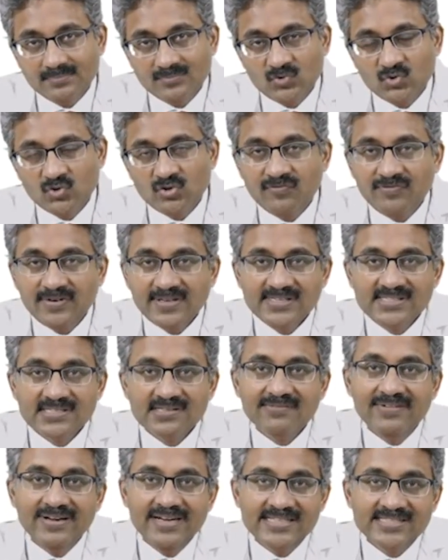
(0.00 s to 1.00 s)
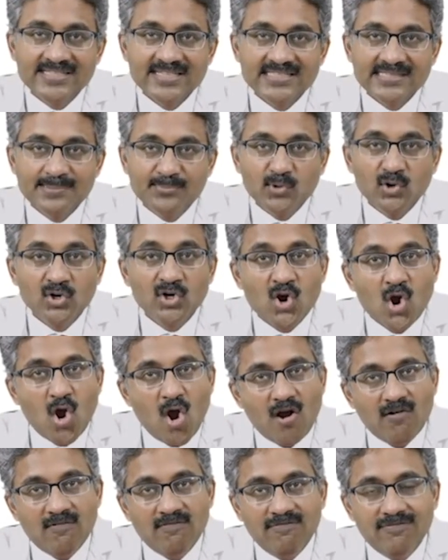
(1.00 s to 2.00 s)
So first we'll discuss about
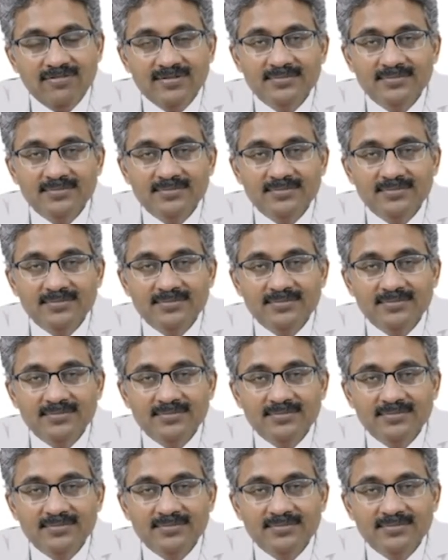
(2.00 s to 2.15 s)
cough.